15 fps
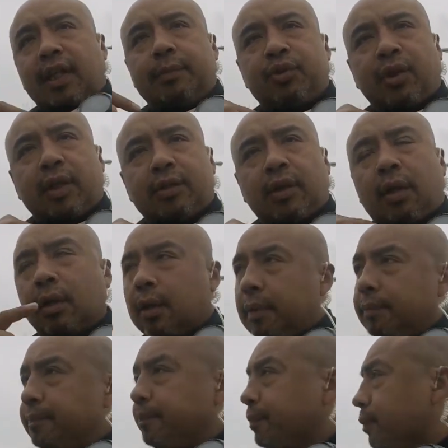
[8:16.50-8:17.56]
Did you take? I don't
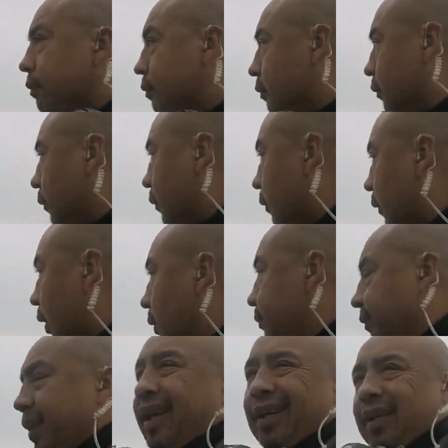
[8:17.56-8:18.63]
care what you're doing.
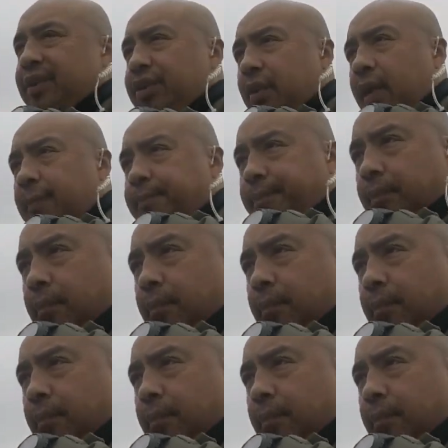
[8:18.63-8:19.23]
Did you take an oath?